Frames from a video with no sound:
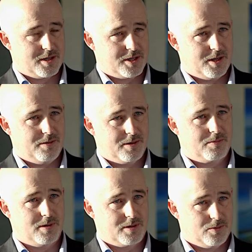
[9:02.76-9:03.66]
the students
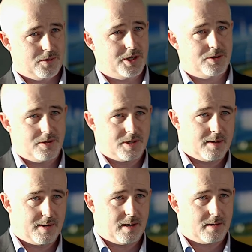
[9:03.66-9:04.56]
was, all the new students
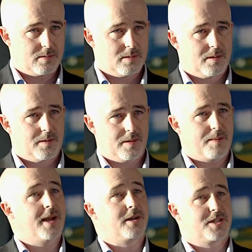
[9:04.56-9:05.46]
coming in, is they
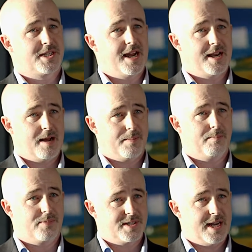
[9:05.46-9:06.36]
made you stand up
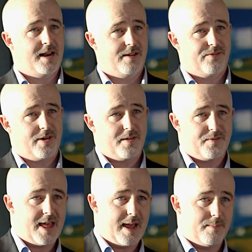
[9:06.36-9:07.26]
and present in front of
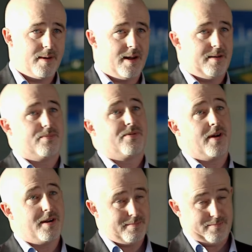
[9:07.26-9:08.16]
them and in
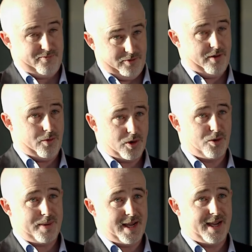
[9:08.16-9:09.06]
front of all your
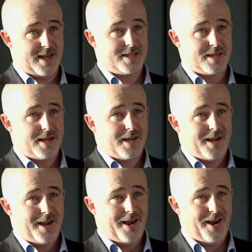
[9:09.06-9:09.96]
peers
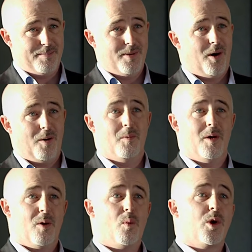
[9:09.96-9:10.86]
on
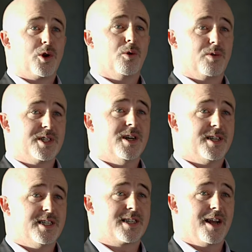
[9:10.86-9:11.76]
what your
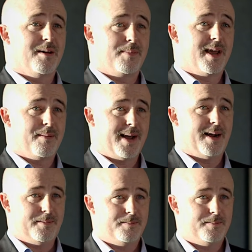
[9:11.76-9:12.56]
research is going to be about.